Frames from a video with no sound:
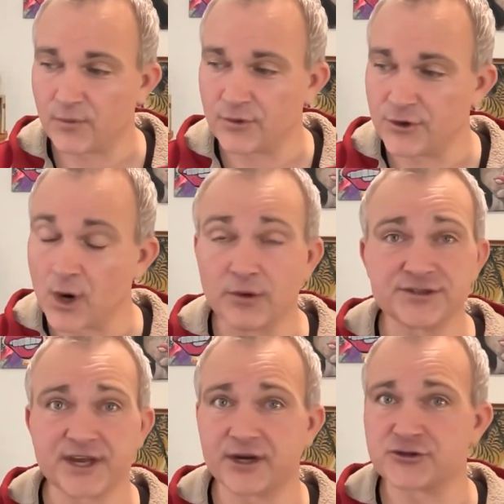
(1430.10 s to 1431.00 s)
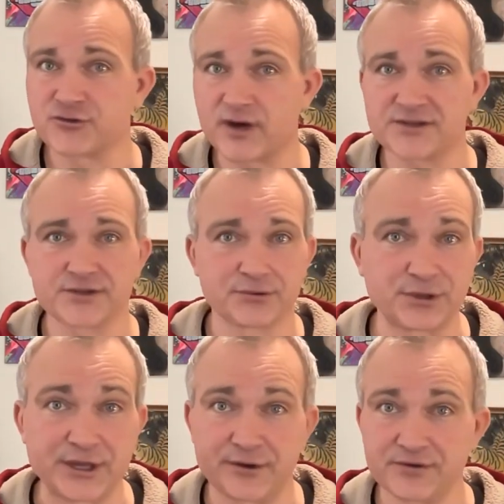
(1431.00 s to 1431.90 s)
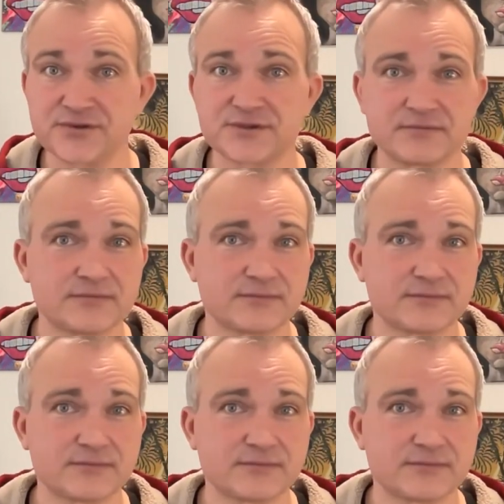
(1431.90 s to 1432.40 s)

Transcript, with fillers: no one's going to trust their leaders.